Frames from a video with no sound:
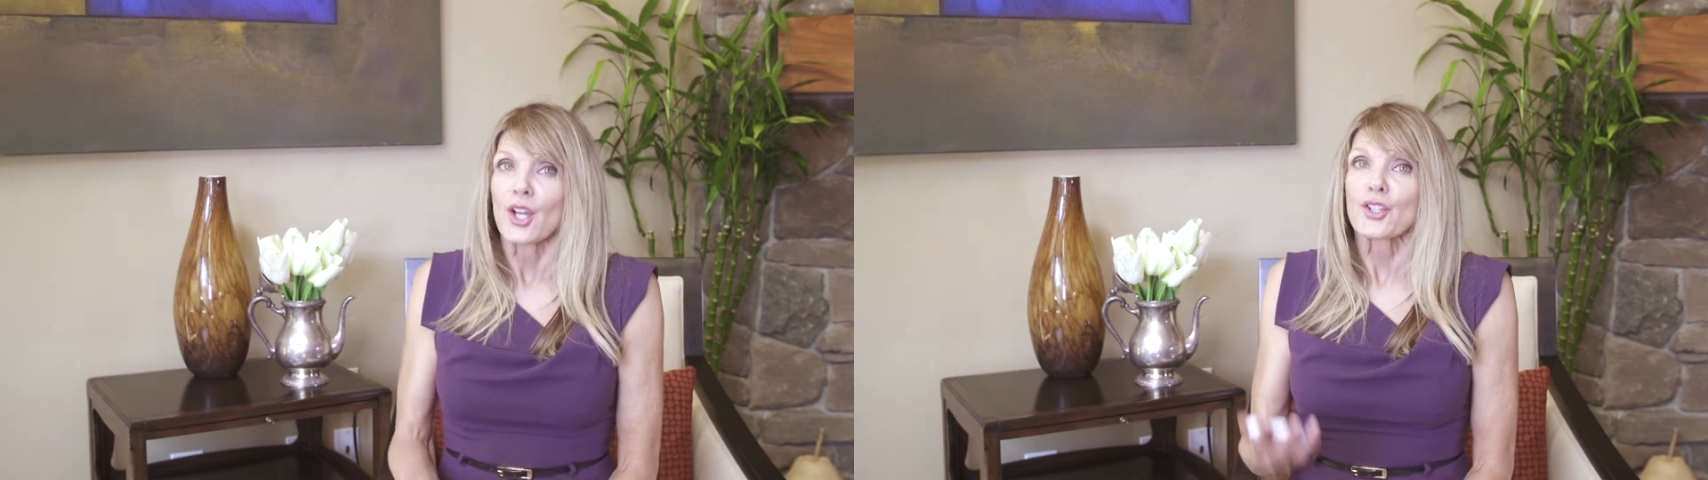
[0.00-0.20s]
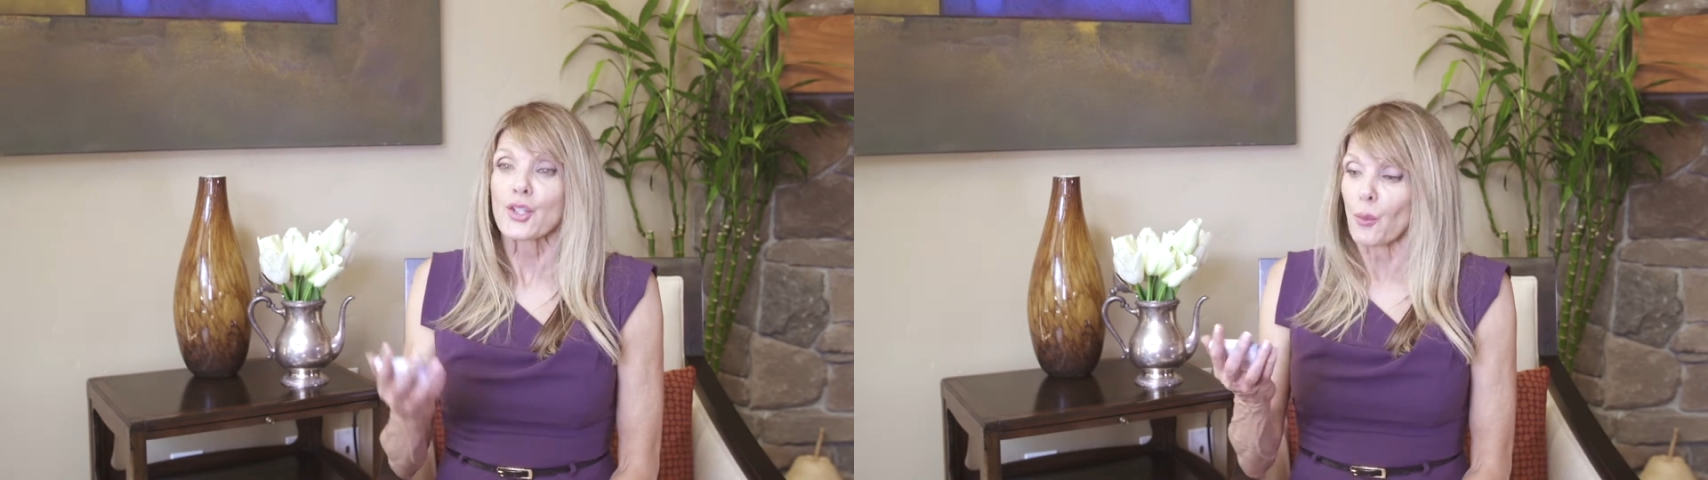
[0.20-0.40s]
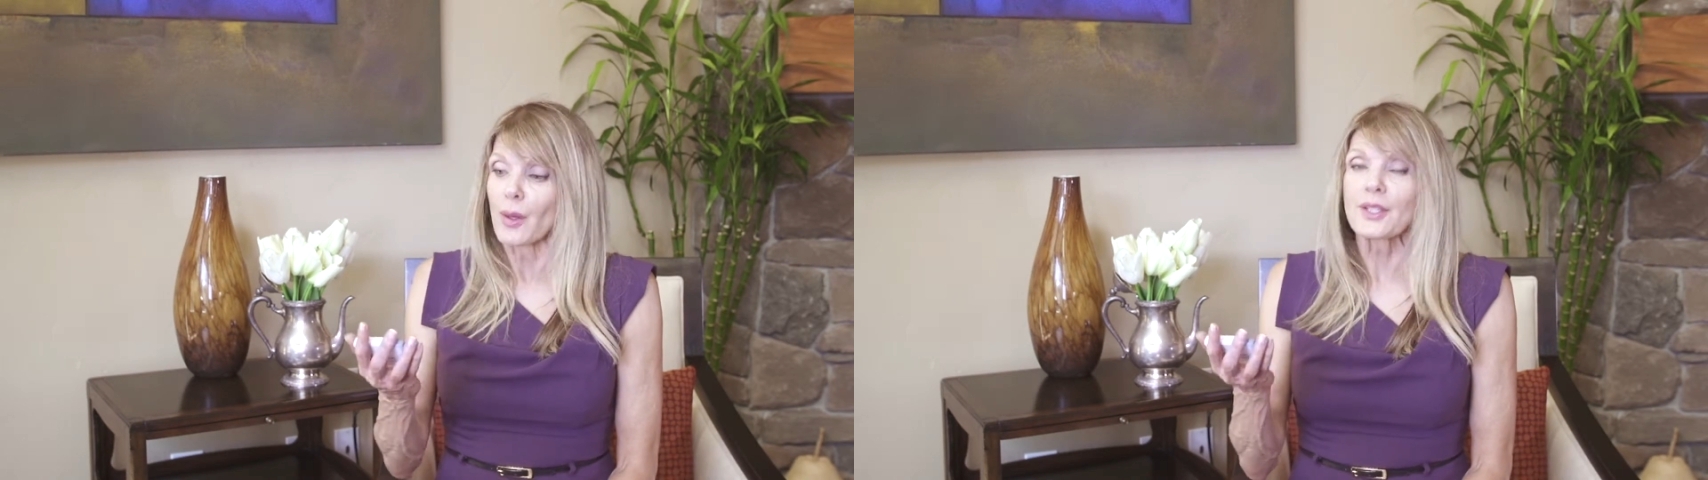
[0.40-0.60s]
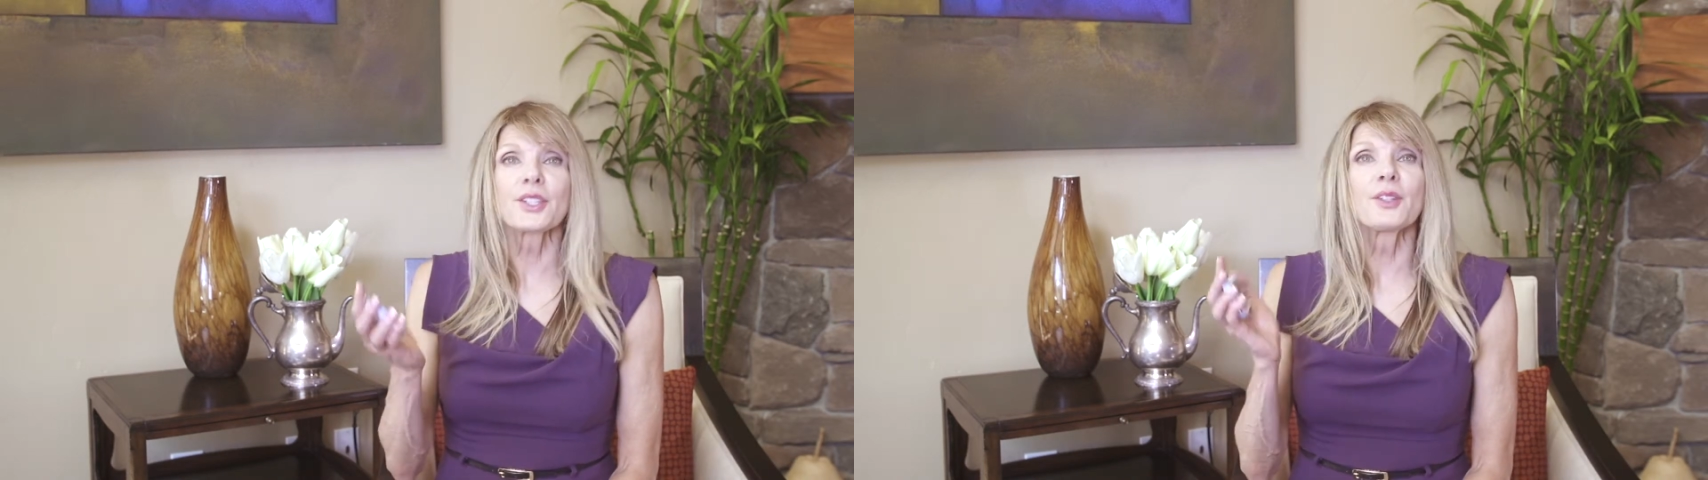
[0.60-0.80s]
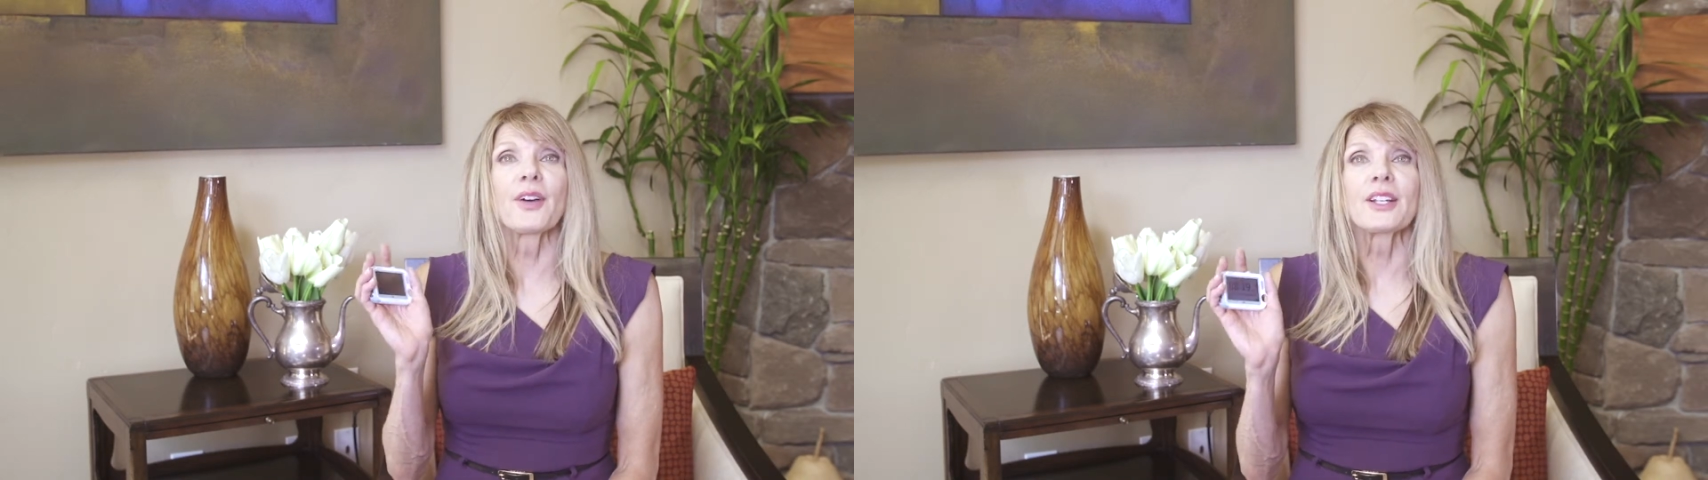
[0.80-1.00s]
So once
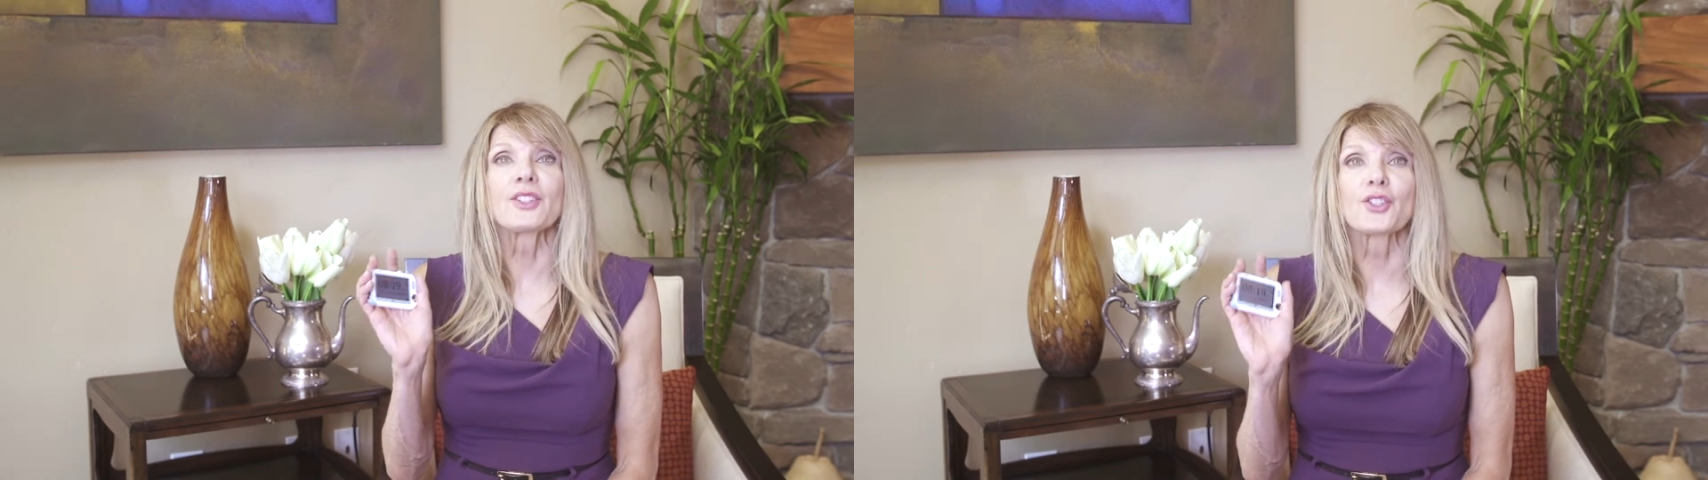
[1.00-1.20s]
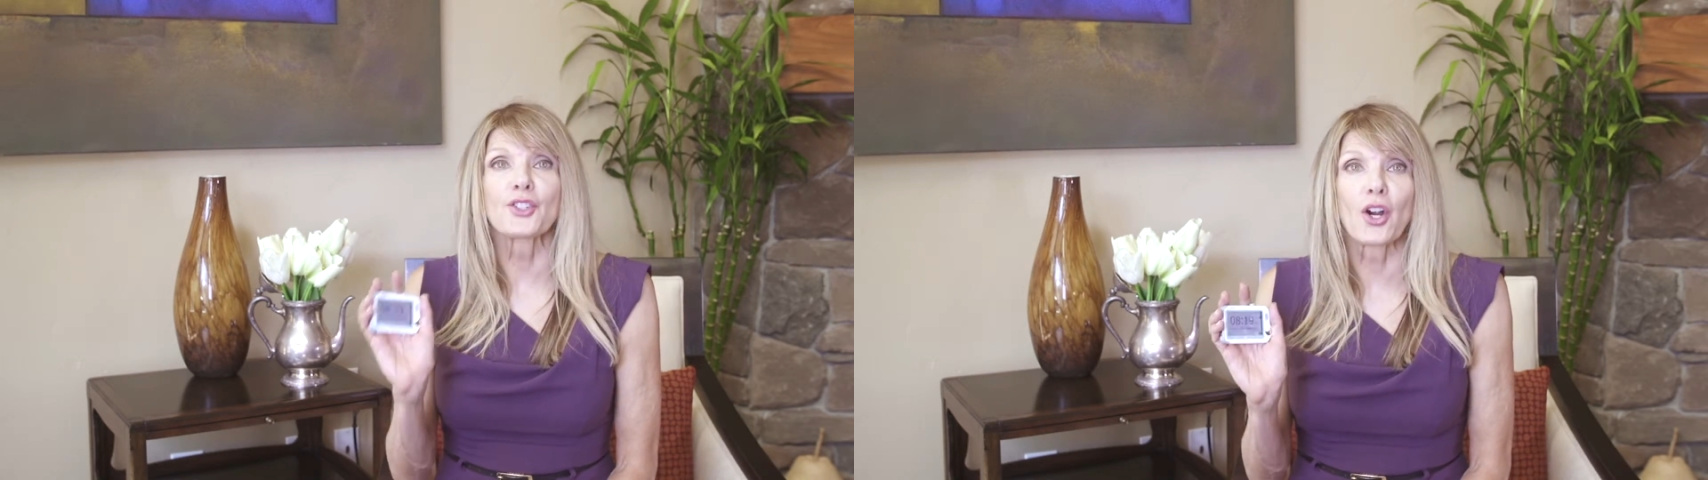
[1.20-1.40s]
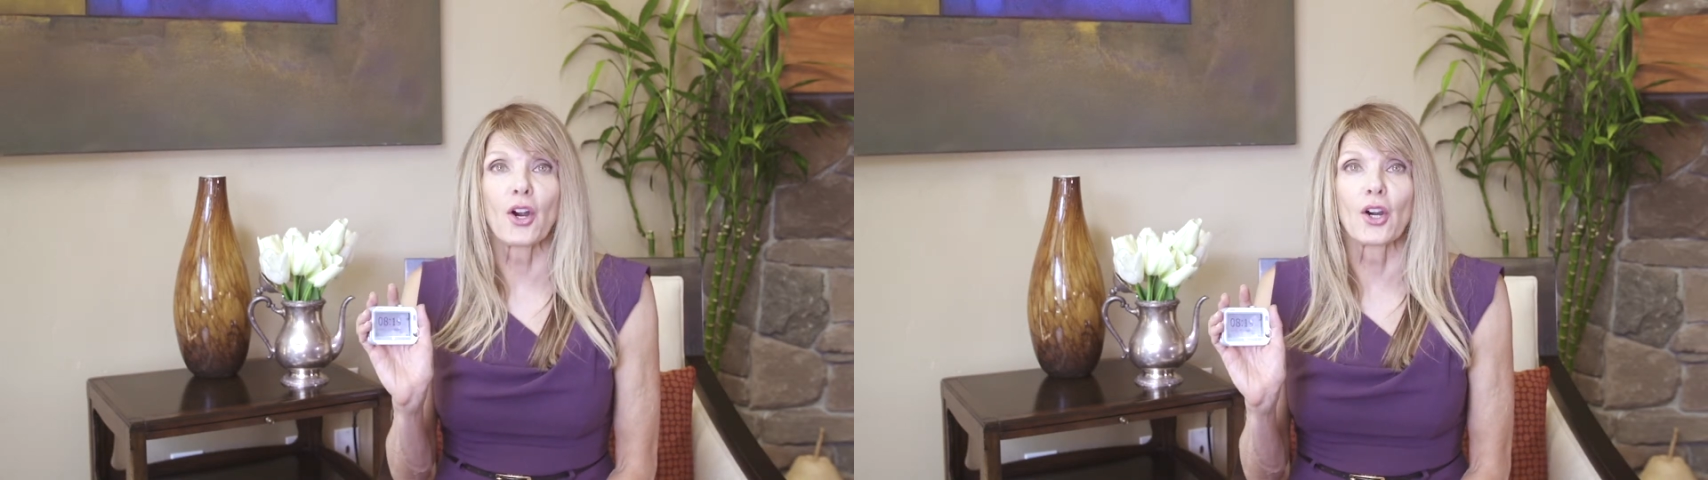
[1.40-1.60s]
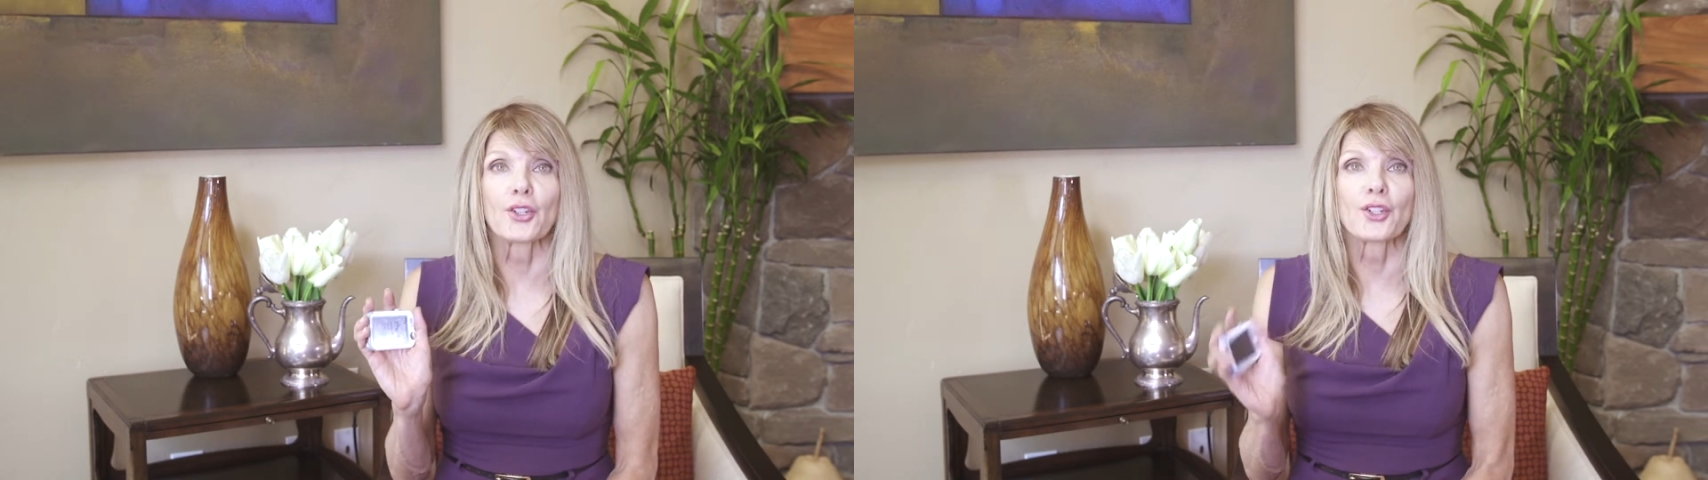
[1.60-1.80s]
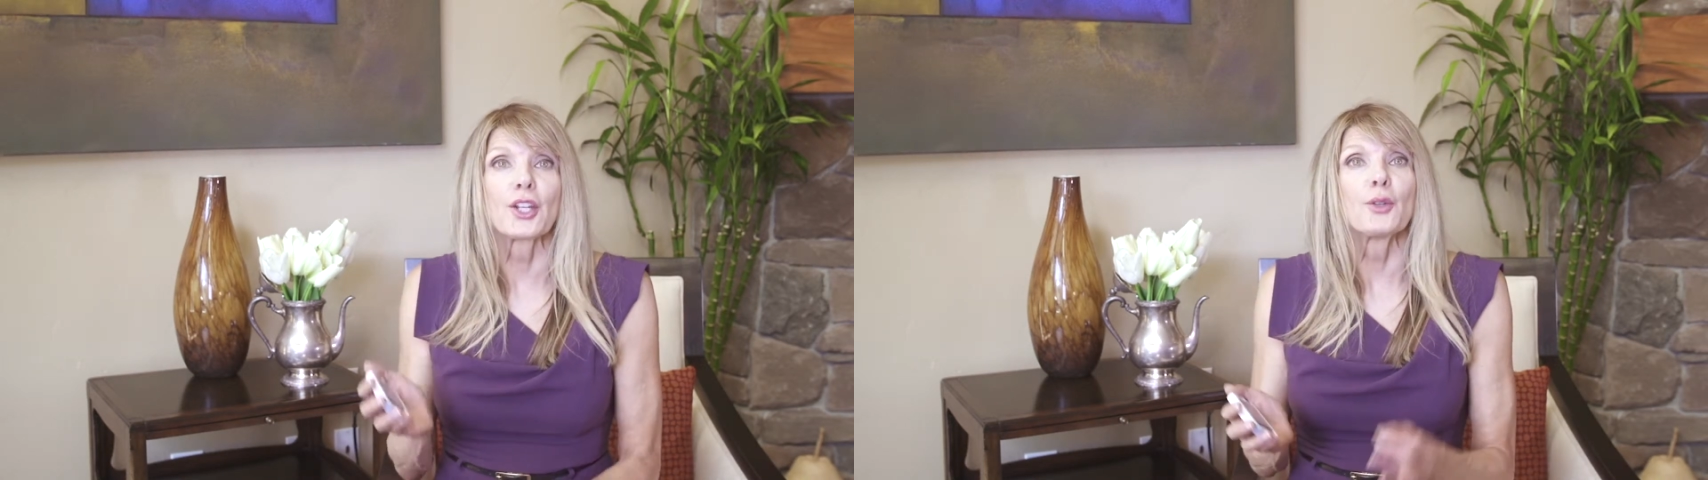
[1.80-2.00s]
the device is charged,